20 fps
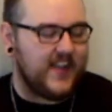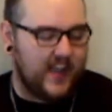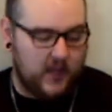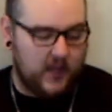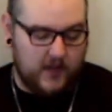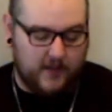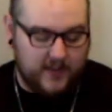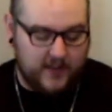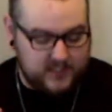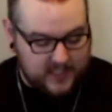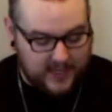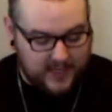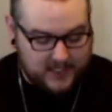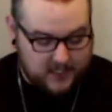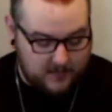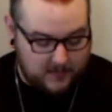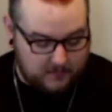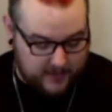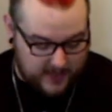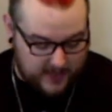no, it's
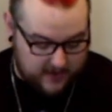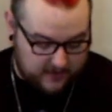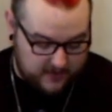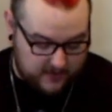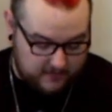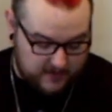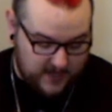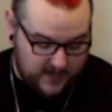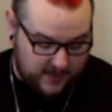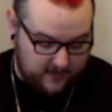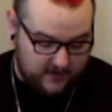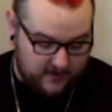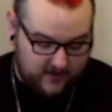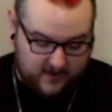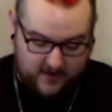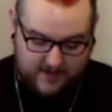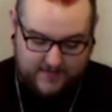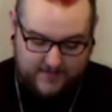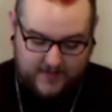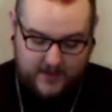actually better than regular
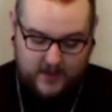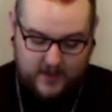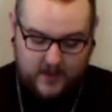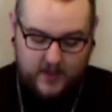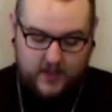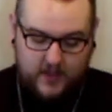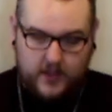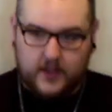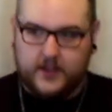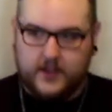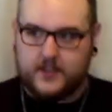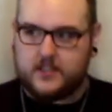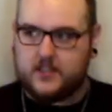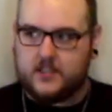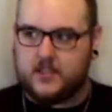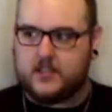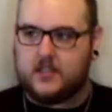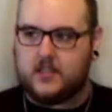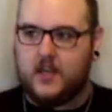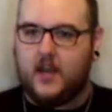coffee. It's
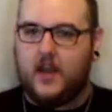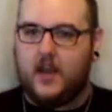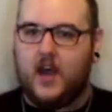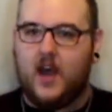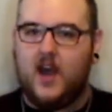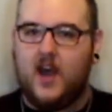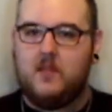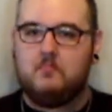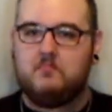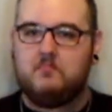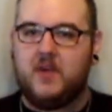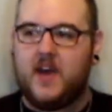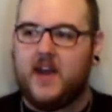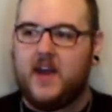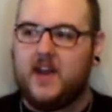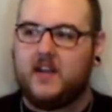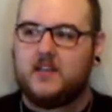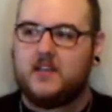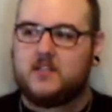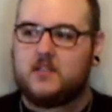just, I'm
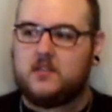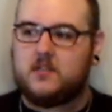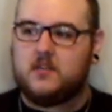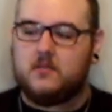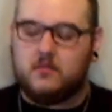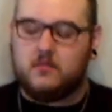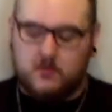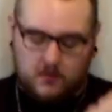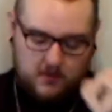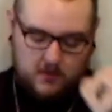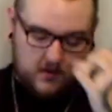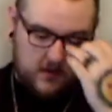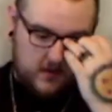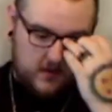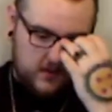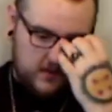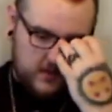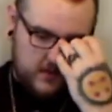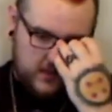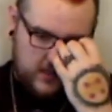biased toward
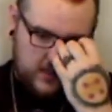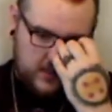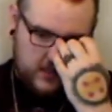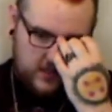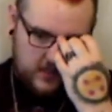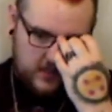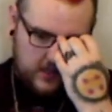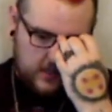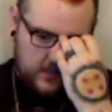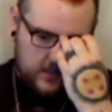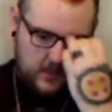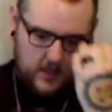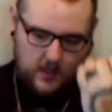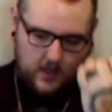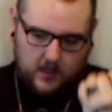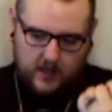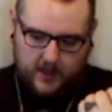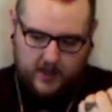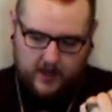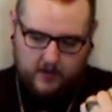the,
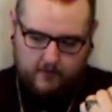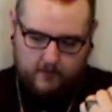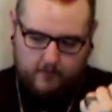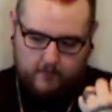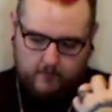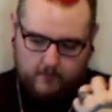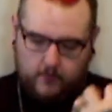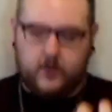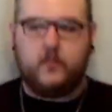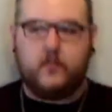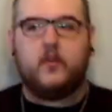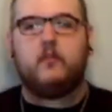really